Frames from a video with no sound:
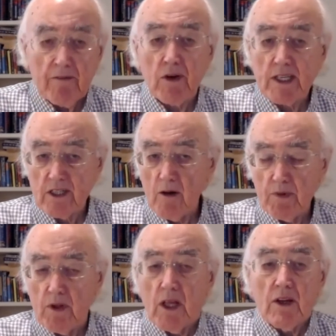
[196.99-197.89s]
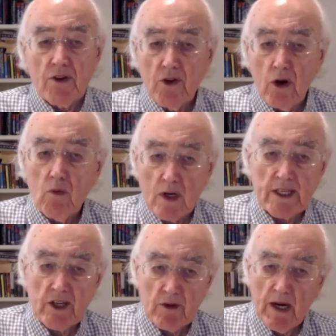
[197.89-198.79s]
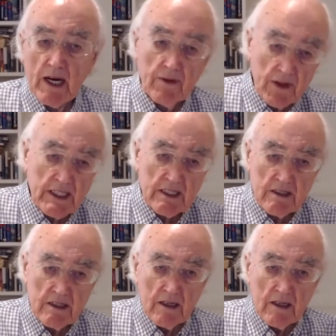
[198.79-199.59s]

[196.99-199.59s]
For example, not wanting to buy this,